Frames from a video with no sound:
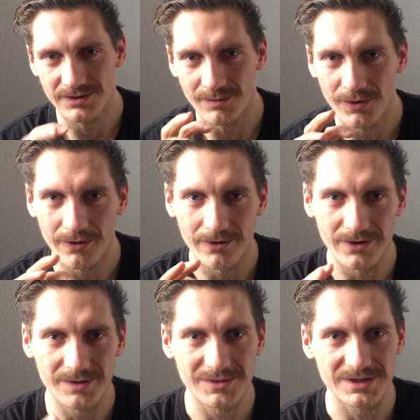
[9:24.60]
the more
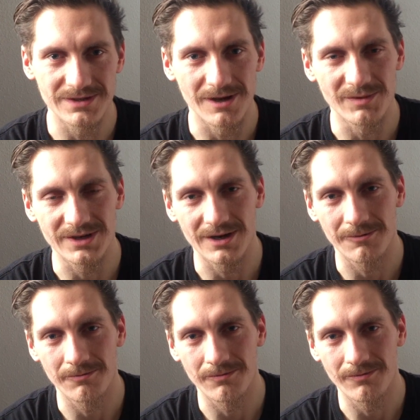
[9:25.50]
limited I
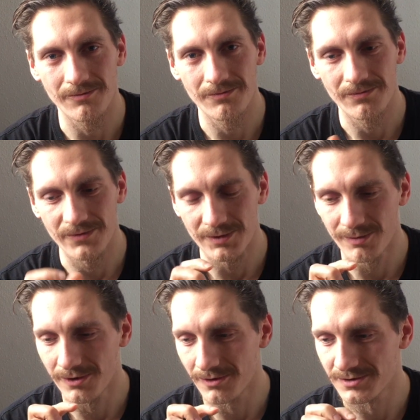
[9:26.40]
become, the
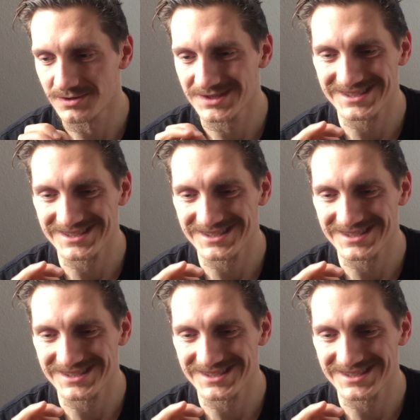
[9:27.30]
more